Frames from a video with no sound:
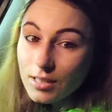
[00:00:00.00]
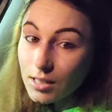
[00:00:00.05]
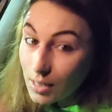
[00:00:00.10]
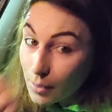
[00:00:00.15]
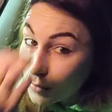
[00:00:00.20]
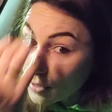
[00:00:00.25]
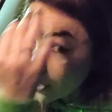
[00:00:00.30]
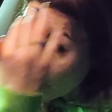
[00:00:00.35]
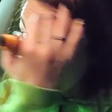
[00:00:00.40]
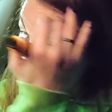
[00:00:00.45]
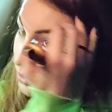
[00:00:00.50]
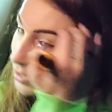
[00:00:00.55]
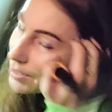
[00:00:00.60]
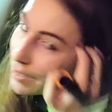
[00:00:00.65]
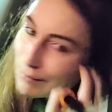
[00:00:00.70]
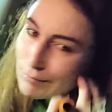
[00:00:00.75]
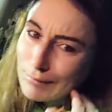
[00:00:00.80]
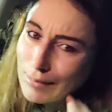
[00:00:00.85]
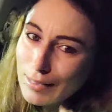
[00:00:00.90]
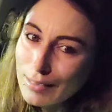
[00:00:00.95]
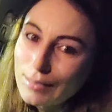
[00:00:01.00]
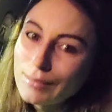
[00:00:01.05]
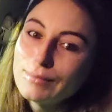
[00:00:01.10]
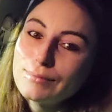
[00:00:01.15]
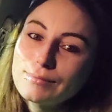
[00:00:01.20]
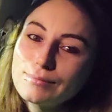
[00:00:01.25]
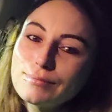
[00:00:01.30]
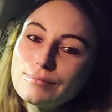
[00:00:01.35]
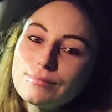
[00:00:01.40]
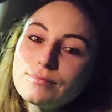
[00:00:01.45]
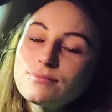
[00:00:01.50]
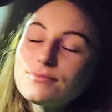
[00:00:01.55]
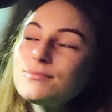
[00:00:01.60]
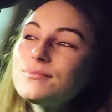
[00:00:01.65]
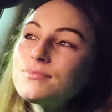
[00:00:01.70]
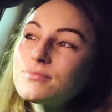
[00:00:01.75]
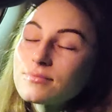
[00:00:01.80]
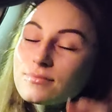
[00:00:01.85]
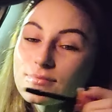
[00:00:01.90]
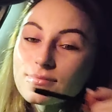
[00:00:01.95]
Let me do something.
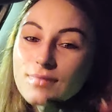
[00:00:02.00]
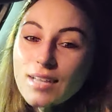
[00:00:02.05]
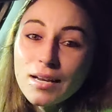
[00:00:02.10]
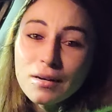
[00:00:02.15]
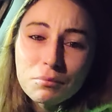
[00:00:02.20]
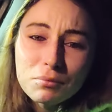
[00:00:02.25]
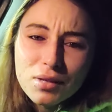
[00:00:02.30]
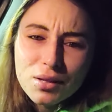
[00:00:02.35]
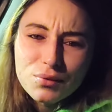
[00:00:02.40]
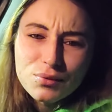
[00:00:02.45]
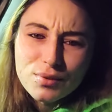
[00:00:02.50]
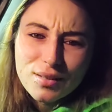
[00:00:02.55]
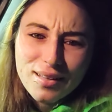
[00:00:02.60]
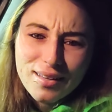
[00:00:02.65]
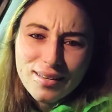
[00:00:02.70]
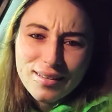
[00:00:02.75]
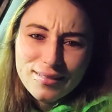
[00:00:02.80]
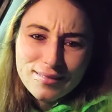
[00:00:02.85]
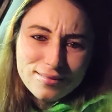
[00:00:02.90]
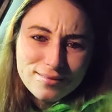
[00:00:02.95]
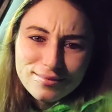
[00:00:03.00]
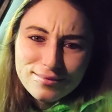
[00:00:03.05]
And I'm lonely.